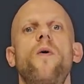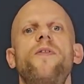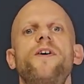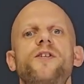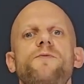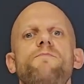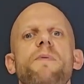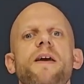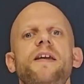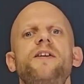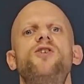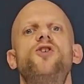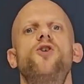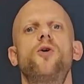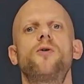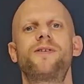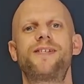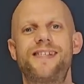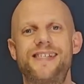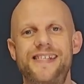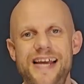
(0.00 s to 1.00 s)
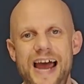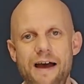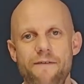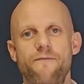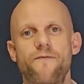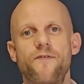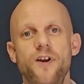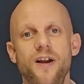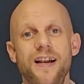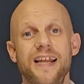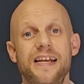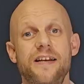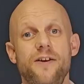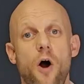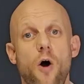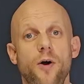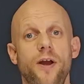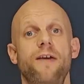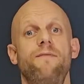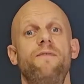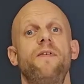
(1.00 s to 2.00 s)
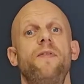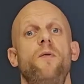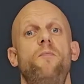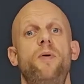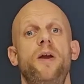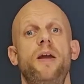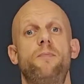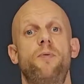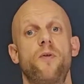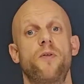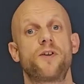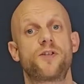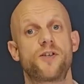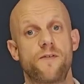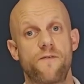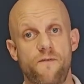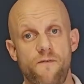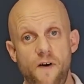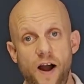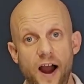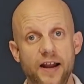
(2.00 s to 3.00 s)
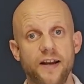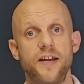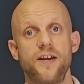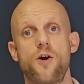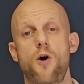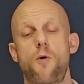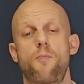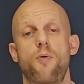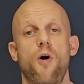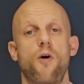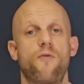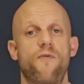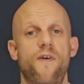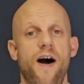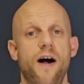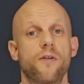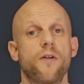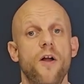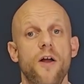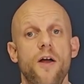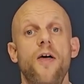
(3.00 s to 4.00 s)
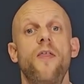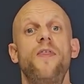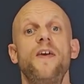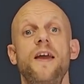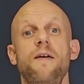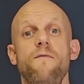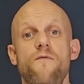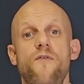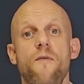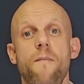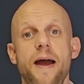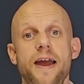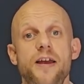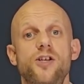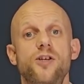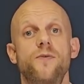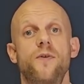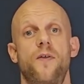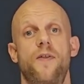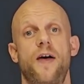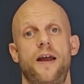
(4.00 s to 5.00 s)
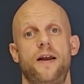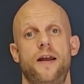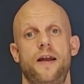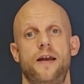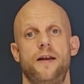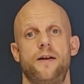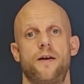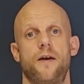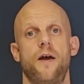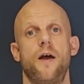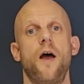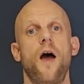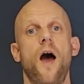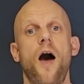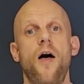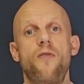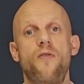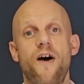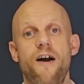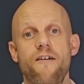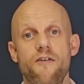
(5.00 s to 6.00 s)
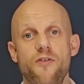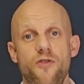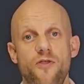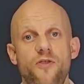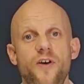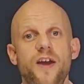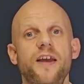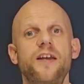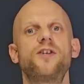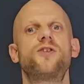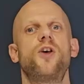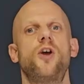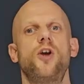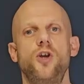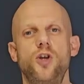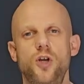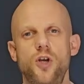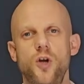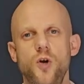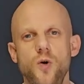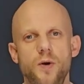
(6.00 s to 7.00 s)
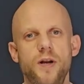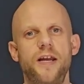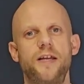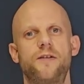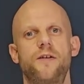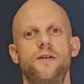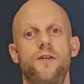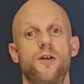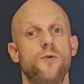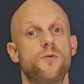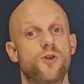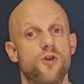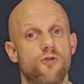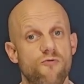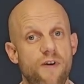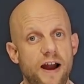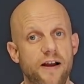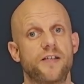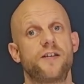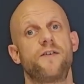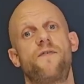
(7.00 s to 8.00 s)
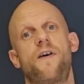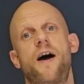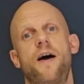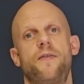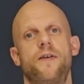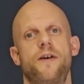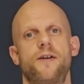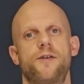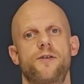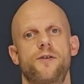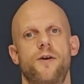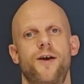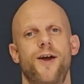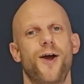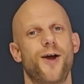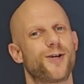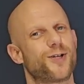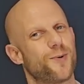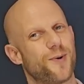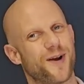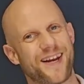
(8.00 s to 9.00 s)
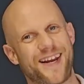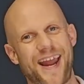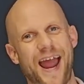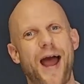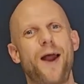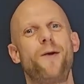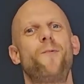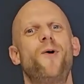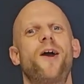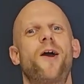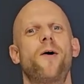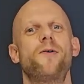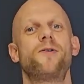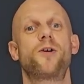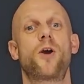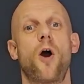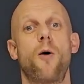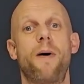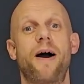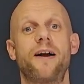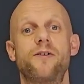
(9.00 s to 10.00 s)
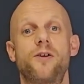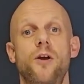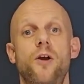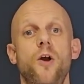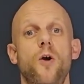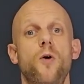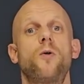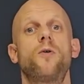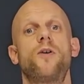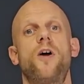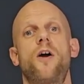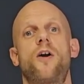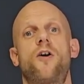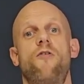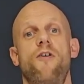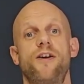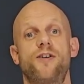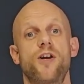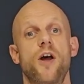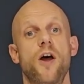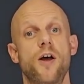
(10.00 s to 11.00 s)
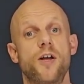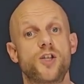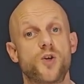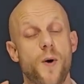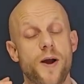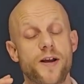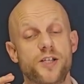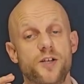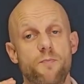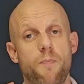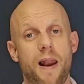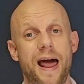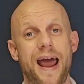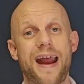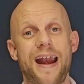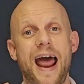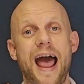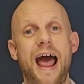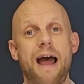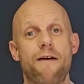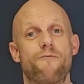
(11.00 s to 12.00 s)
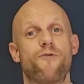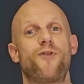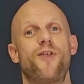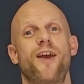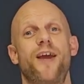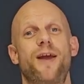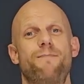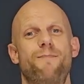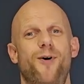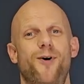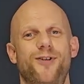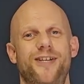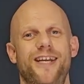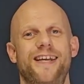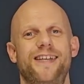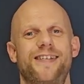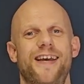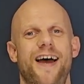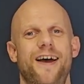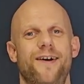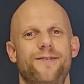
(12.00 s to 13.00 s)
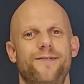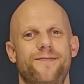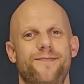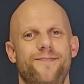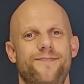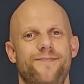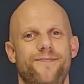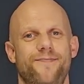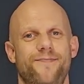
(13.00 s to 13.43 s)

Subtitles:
Well, this means you're definitely not giving the people that are finding your profile the information that they need. And there are things that you need to do to rectify this. So again, we're going to go back to Google Nerd Chris to explain everything in more detail.